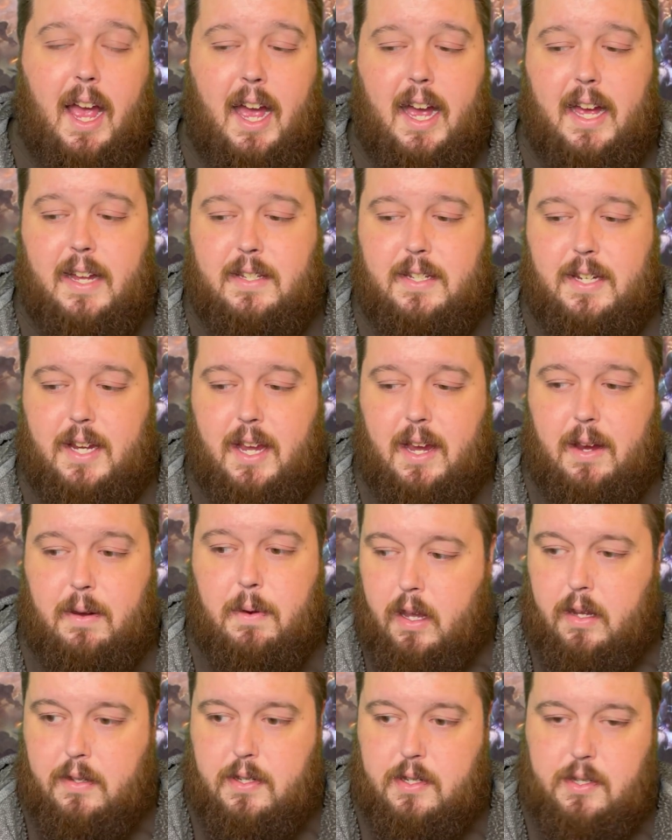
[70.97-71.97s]
And you know,
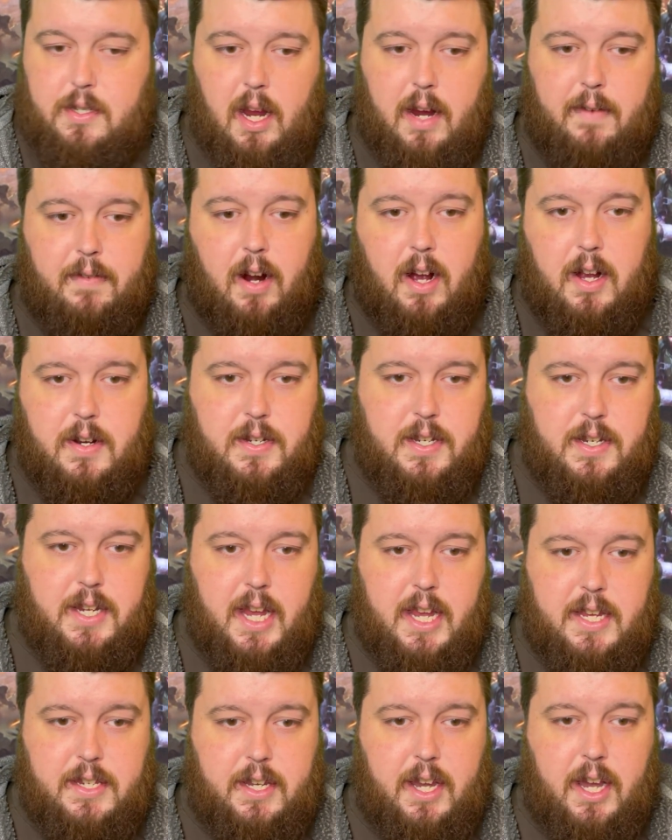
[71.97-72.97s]
just over 100
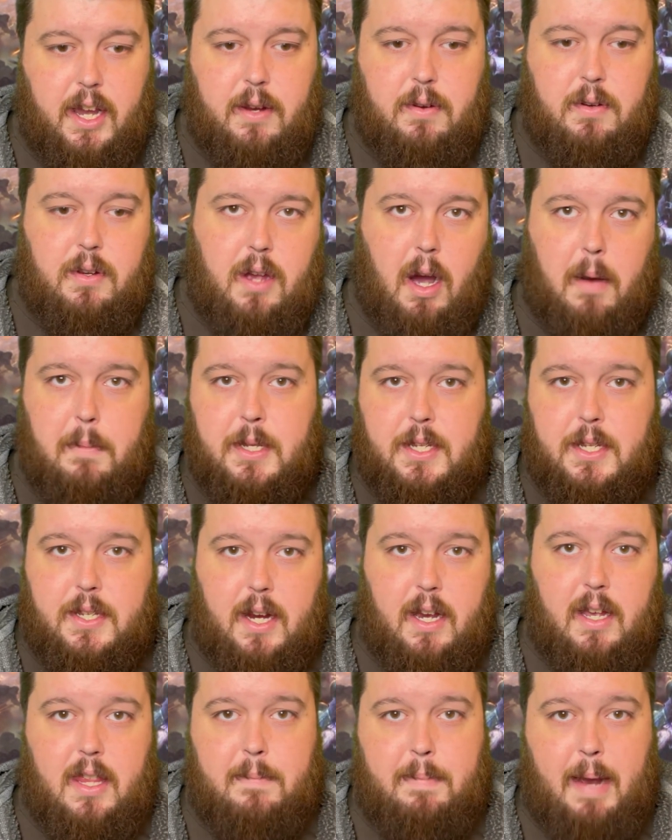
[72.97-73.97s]
years ago, common
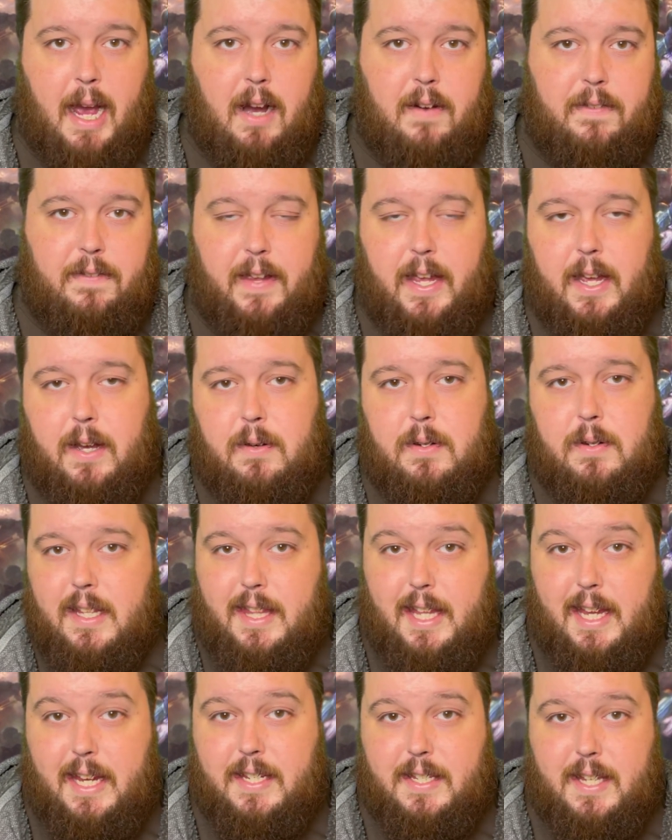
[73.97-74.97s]
sight on the battlefield.
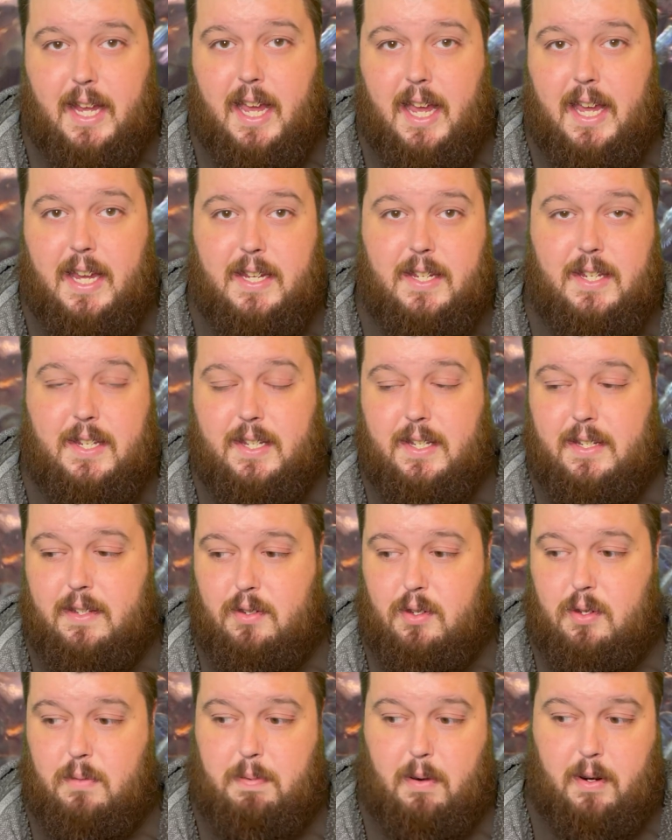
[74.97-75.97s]
These
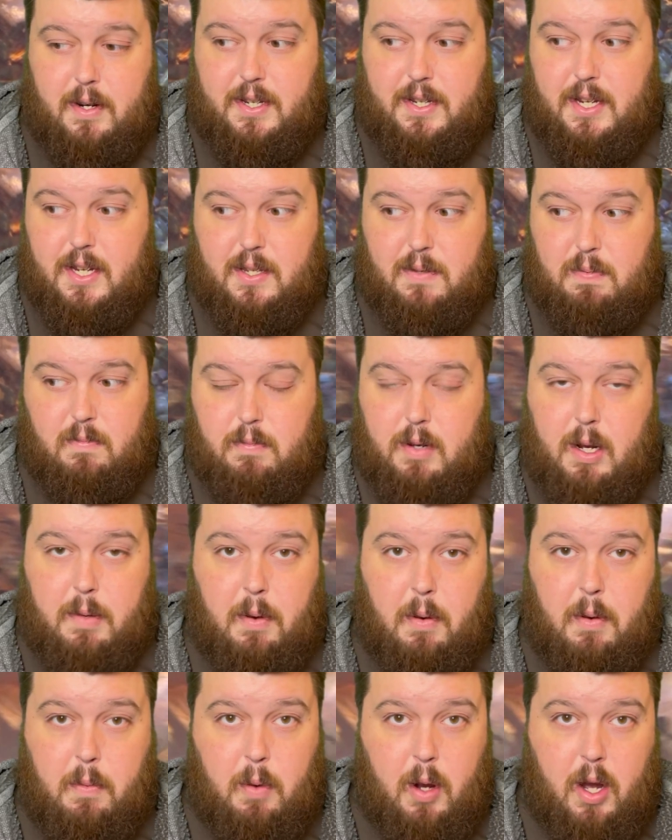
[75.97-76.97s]
days, probably since World
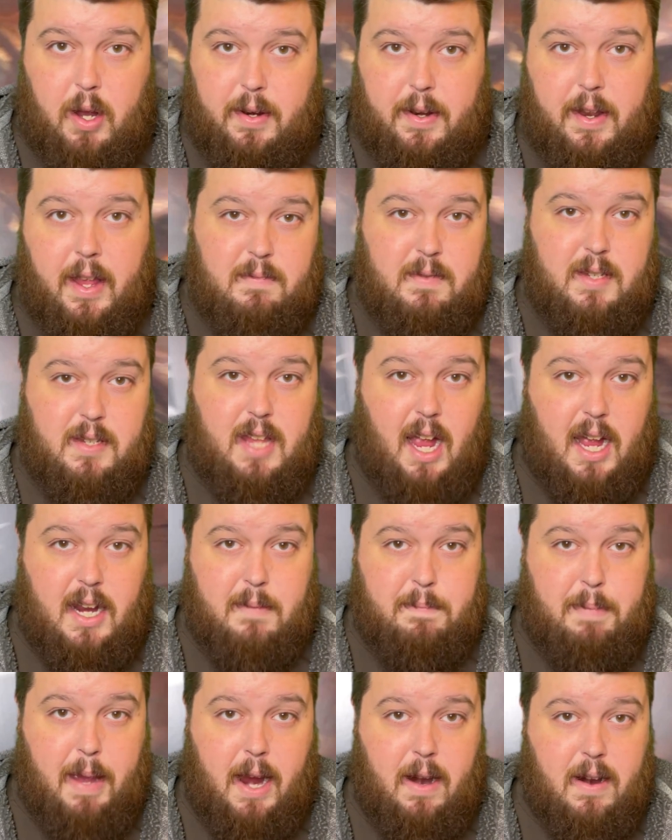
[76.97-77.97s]
War I,
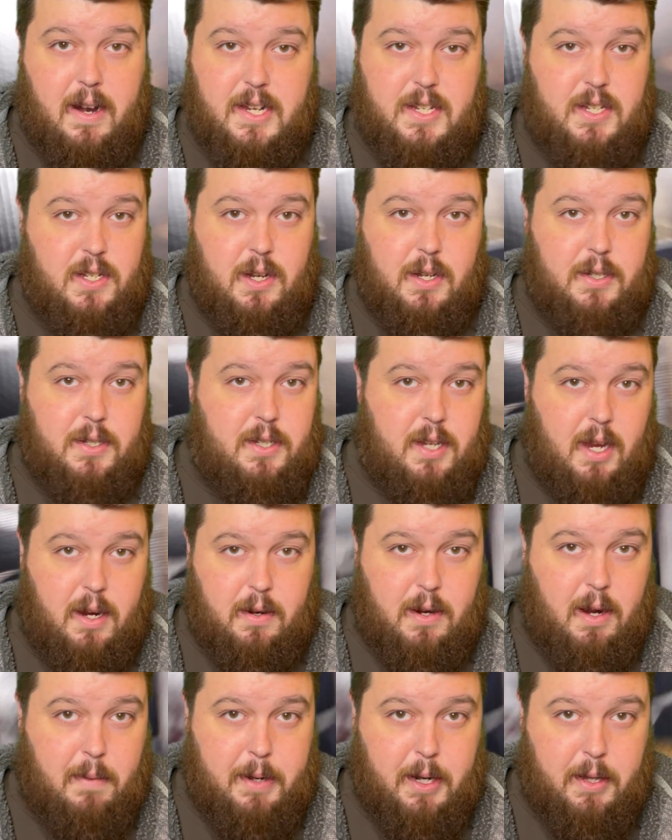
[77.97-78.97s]
standard bearers not so
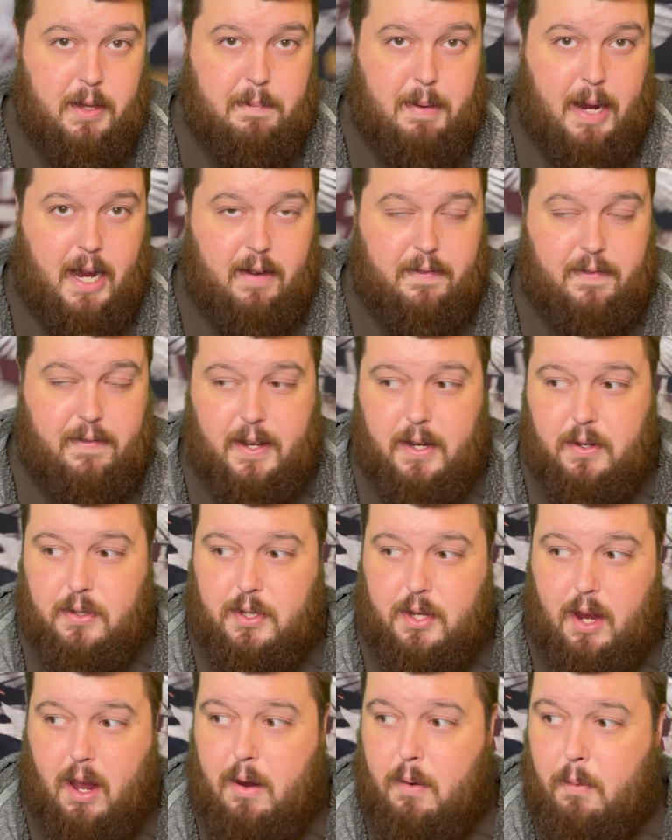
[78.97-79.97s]
common on the battlefield.
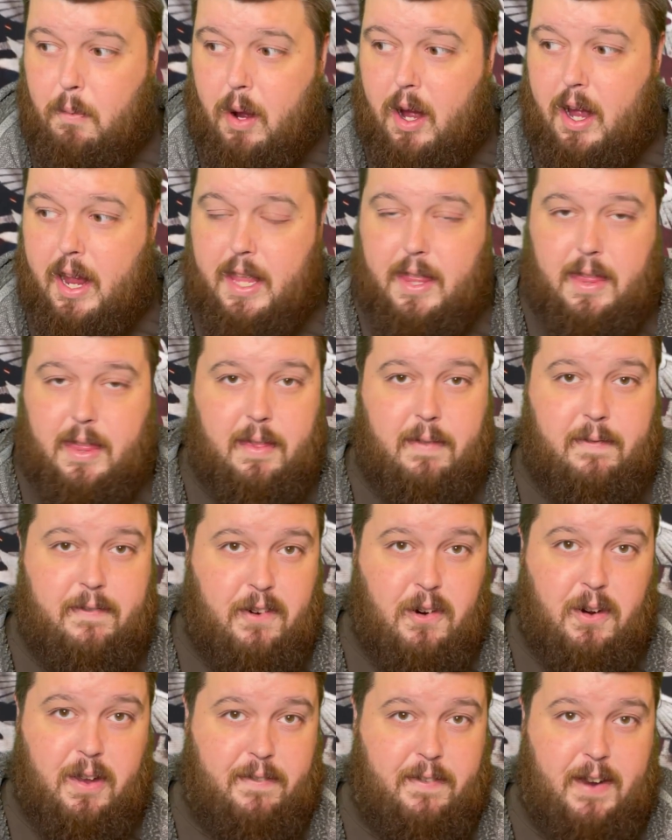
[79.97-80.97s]
So why in the
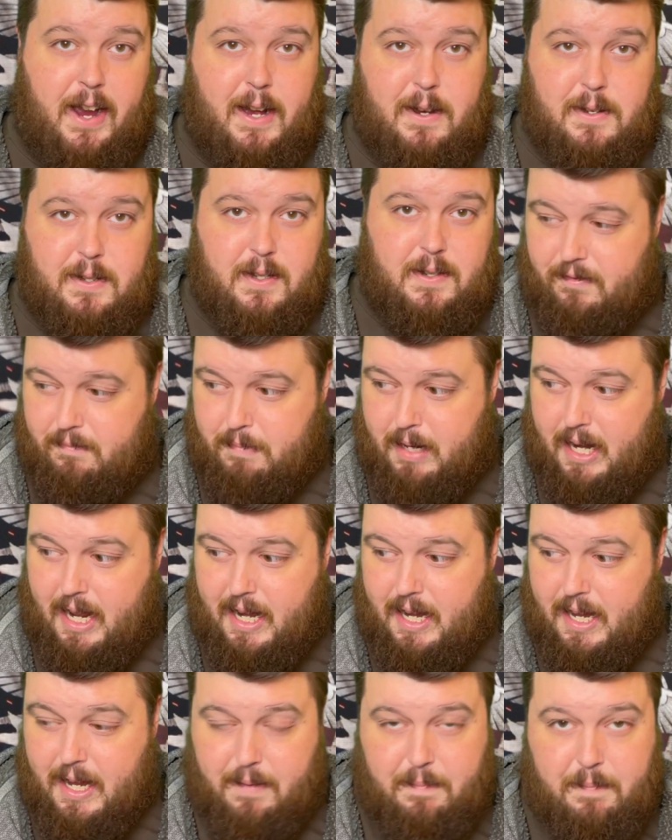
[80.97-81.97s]
40,000
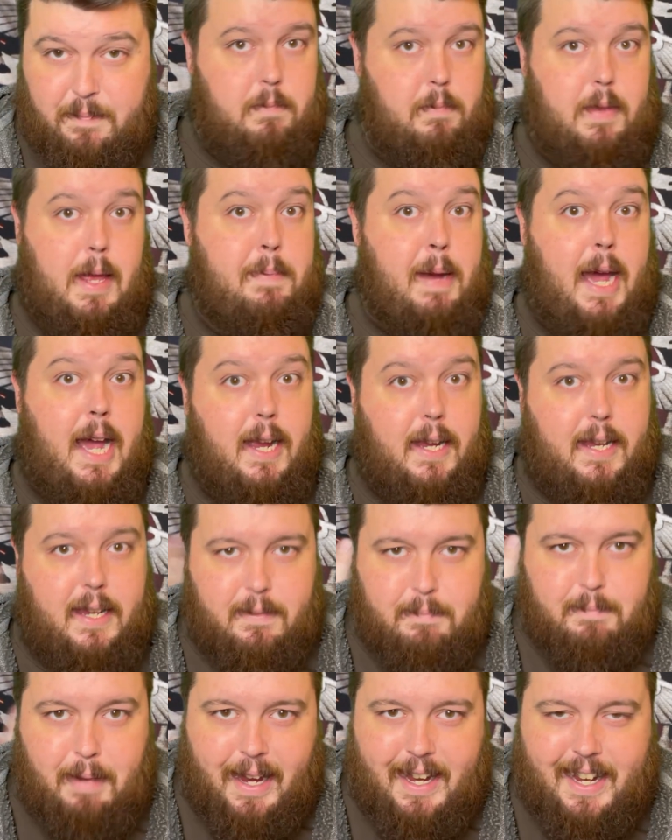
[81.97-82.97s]
millennium they're back?
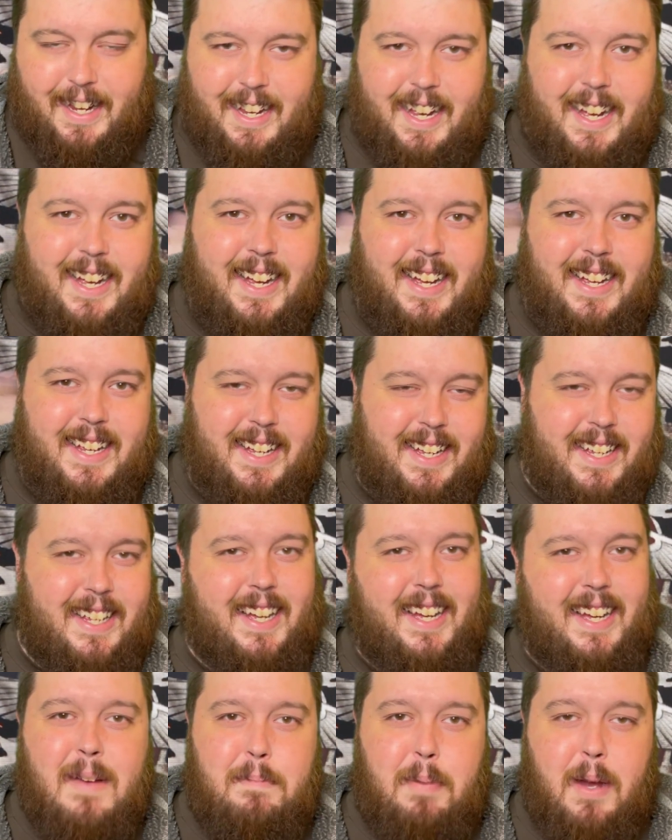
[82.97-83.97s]

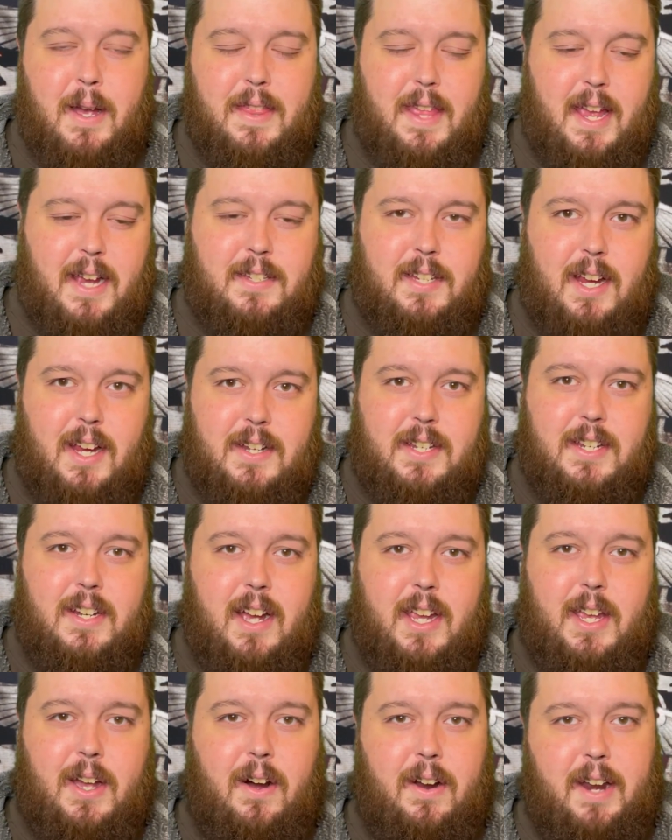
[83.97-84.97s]
But they are such an
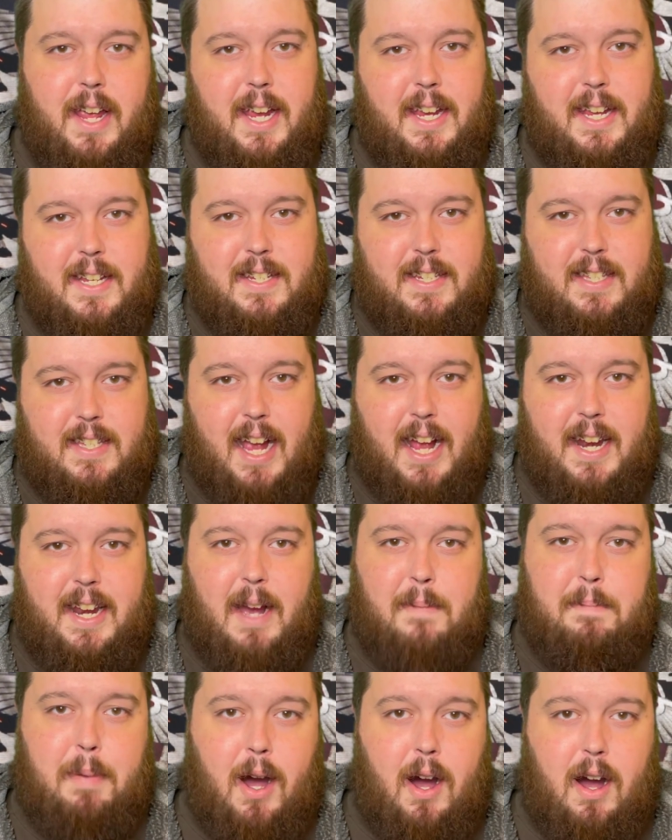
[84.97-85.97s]
iconic and
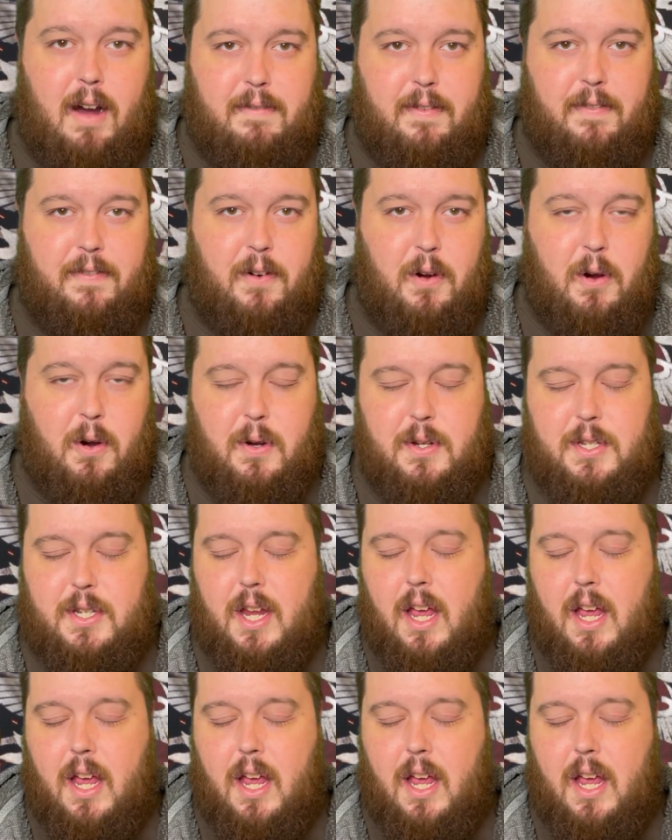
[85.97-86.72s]
standout part of the force.